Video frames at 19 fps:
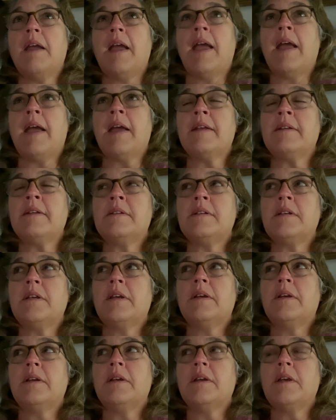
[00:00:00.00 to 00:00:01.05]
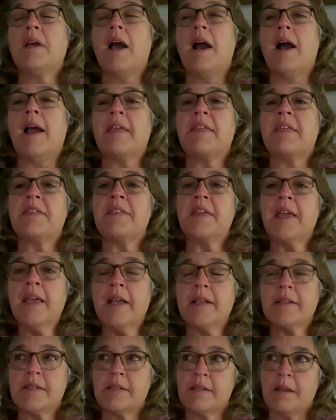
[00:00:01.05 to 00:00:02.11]
And I think
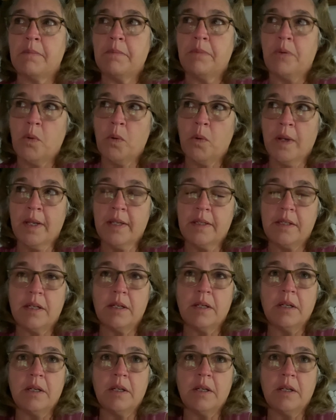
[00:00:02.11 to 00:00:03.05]
at some point